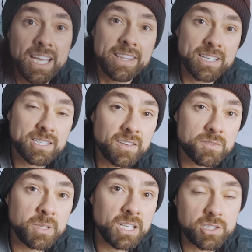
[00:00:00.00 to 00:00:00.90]
This
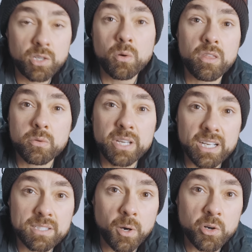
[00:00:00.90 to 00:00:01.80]
gives me two or three
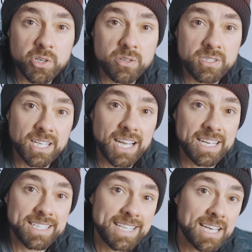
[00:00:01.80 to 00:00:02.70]
exposures to
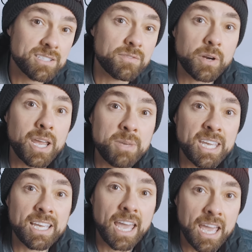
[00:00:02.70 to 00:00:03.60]
kind of test
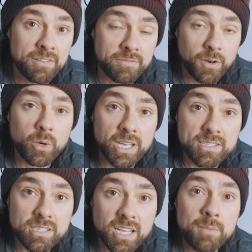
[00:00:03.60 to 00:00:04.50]
framing and
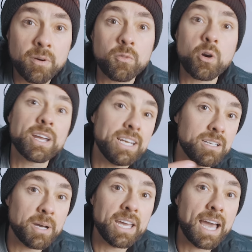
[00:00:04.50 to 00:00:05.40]
focus before I get
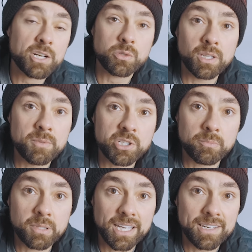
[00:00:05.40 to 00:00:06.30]
into my actual
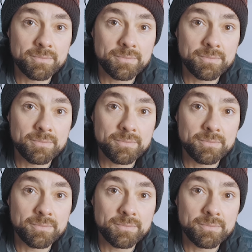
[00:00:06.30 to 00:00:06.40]
imaging plan.